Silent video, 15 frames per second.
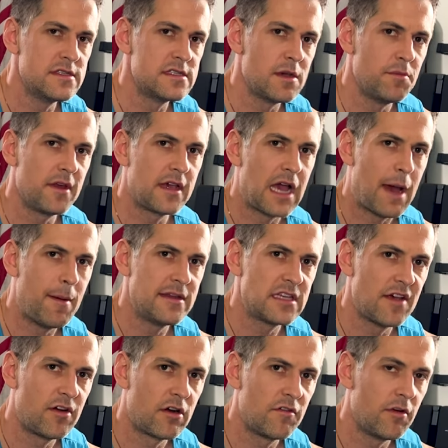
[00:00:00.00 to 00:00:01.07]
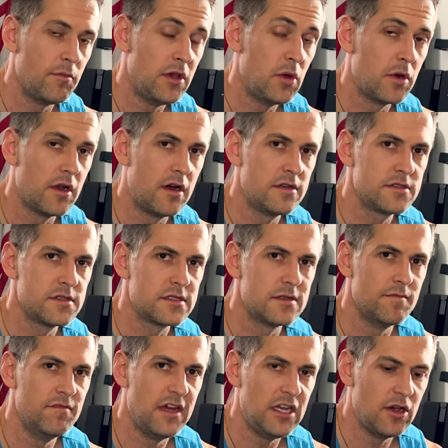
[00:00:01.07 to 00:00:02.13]
and some of the comments I've heard from you and also
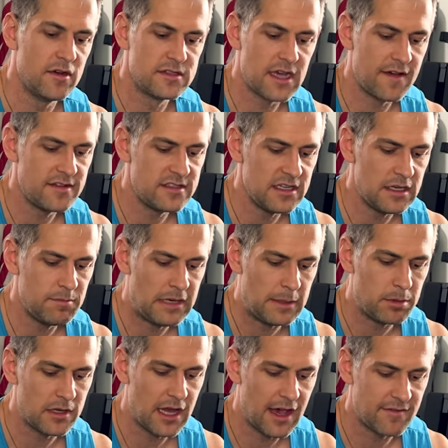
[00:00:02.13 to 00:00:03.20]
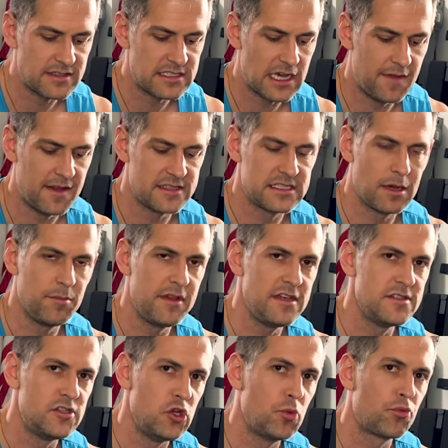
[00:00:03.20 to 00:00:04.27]
some videos I've seen, people have said that some of
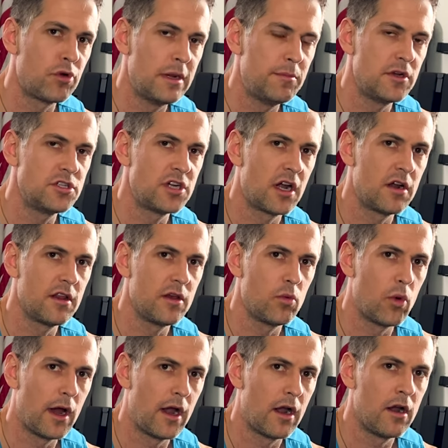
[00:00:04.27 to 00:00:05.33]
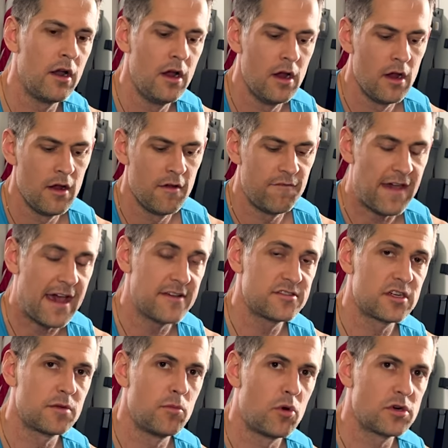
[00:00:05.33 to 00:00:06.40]
these do prematurely wear
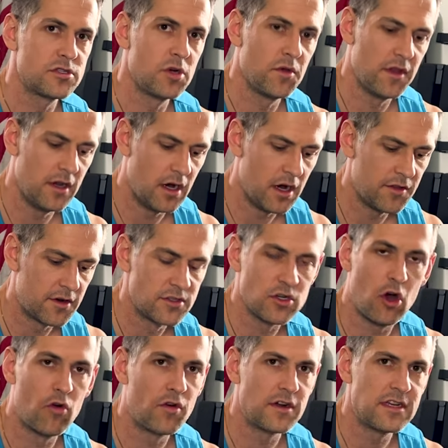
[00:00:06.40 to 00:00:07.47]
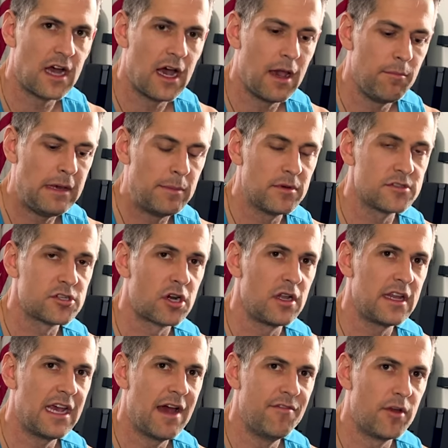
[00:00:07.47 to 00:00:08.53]
faster more so than others over time. People
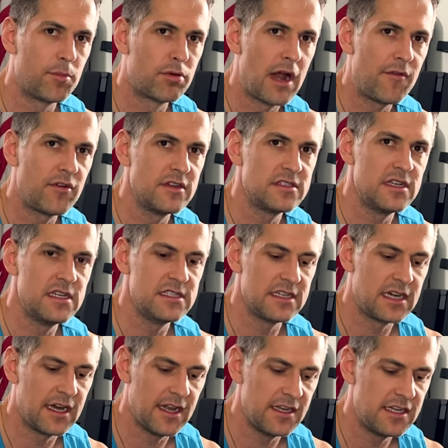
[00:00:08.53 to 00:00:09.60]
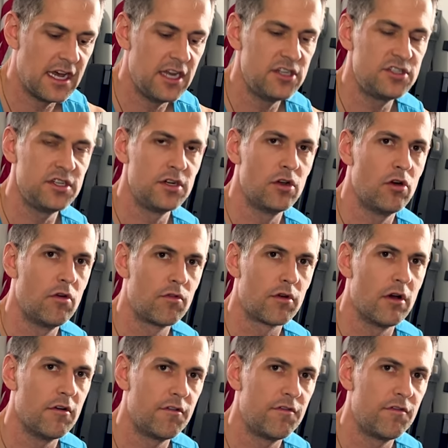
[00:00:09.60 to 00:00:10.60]
certainly have their preferences and kind of tension overall